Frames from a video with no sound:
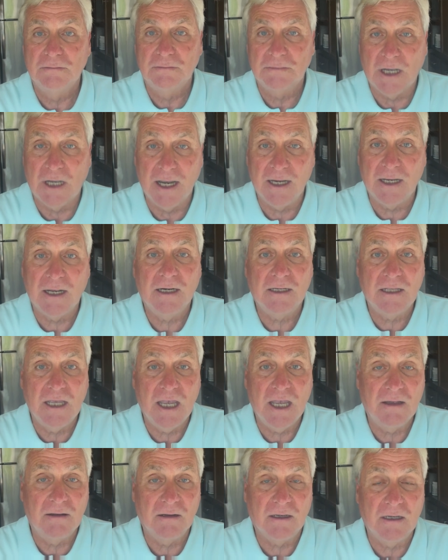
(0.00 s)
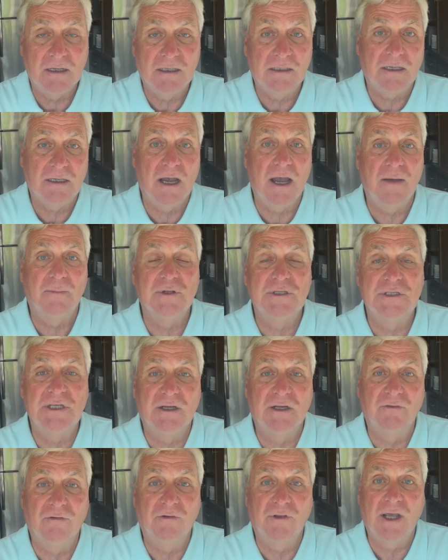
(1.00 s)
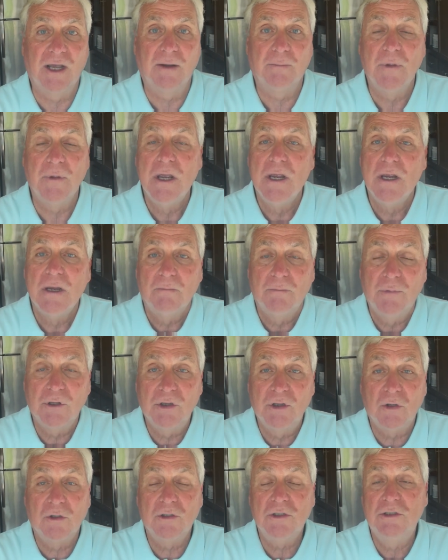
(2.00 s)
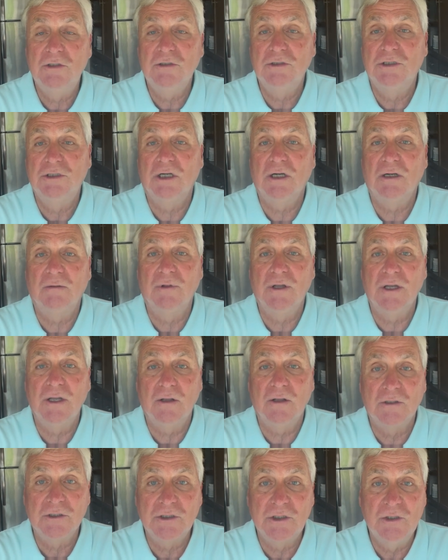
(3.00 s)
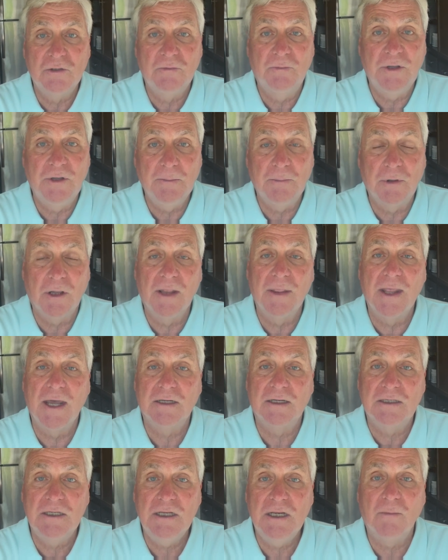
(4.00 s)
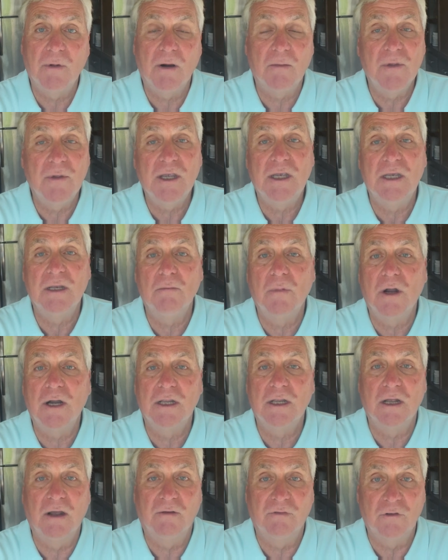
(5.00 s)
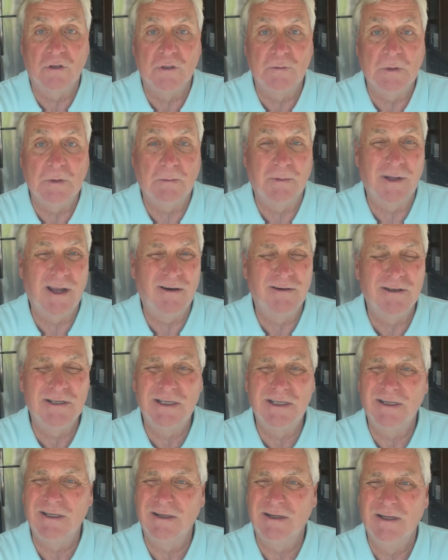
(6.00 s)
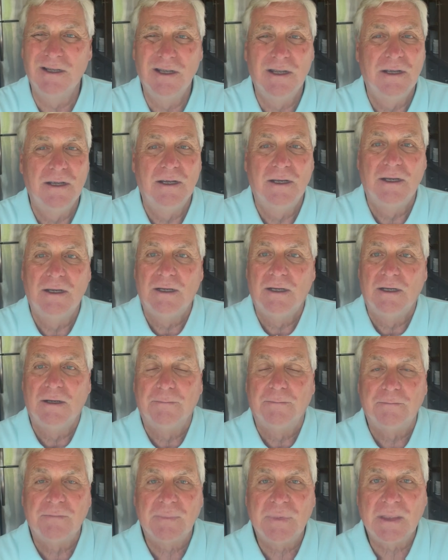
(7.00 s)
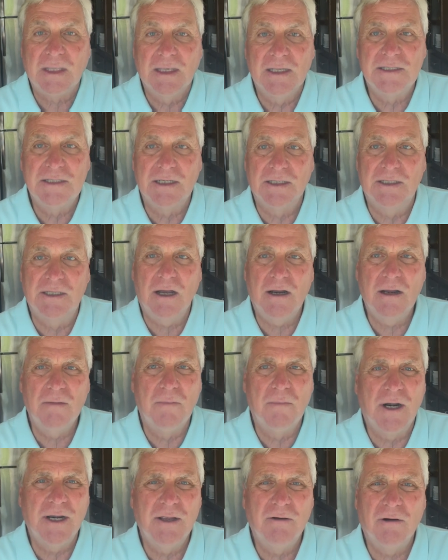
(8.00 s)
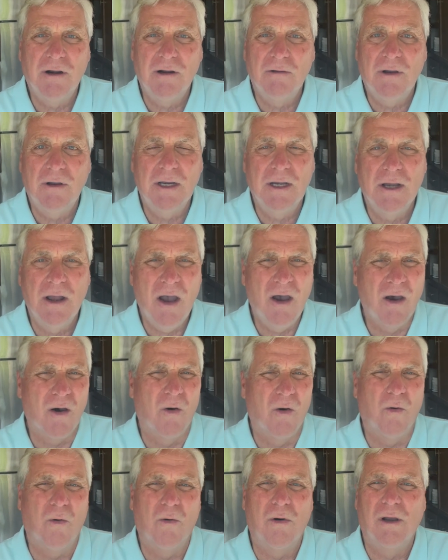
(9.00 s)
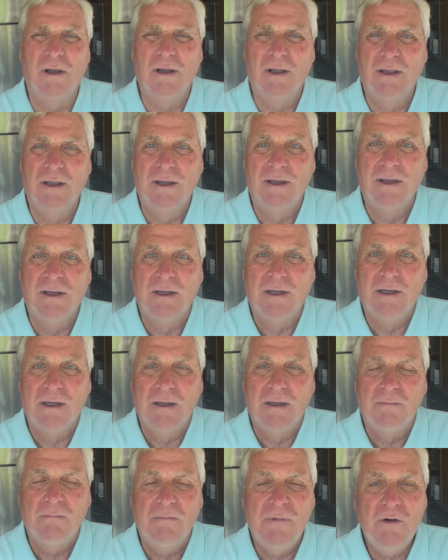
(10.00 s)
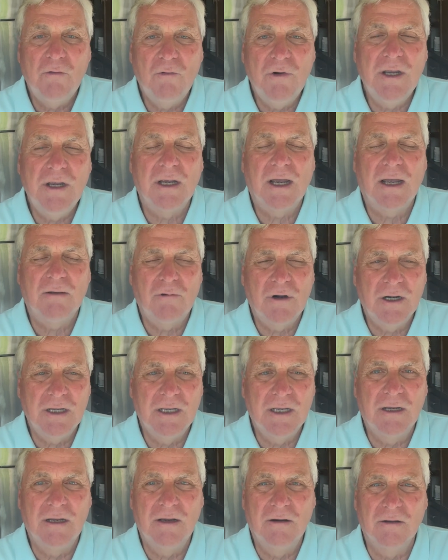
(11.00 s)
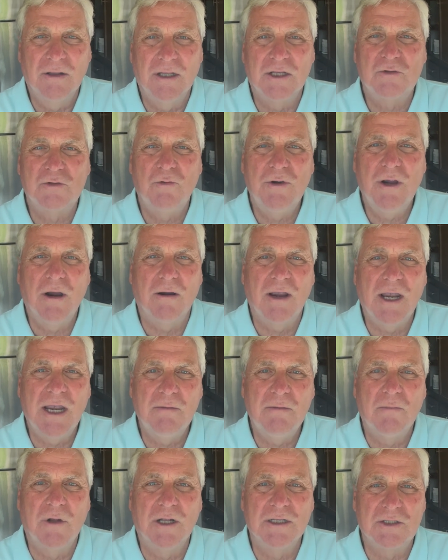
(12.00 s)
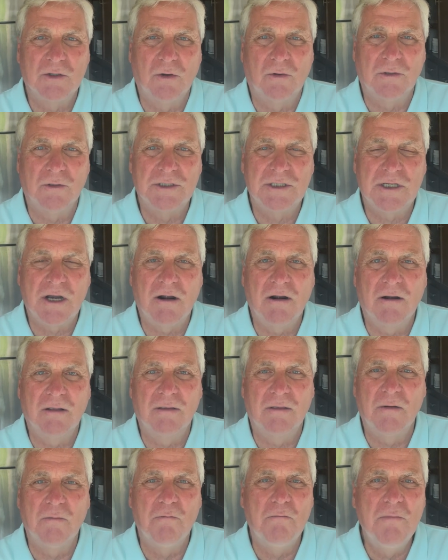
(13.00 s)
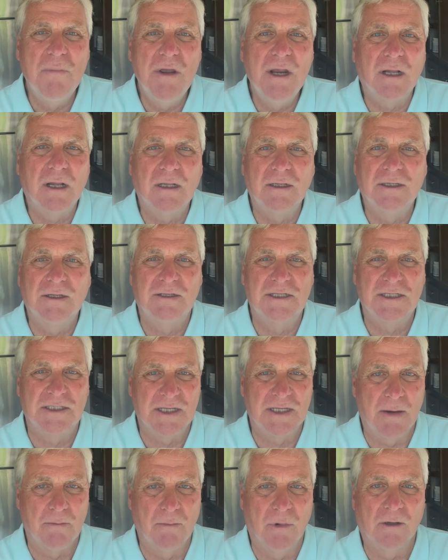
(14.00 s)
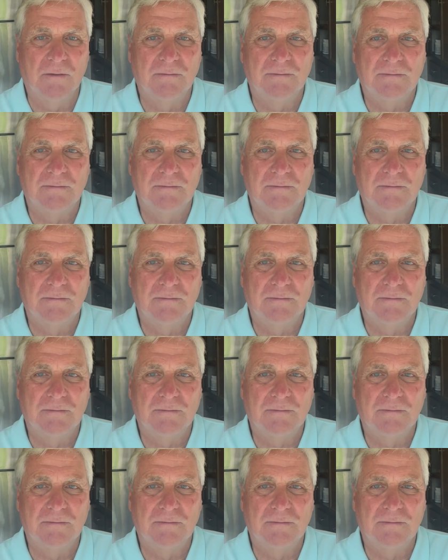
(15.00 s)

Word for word: I got compensated for that, but those 2 gentlemen, those 2 people on that team are making money out of those people. Now, is it a ton of money right away? No. I mean, I want you to hear this. We are 8 months old, started the middle of December.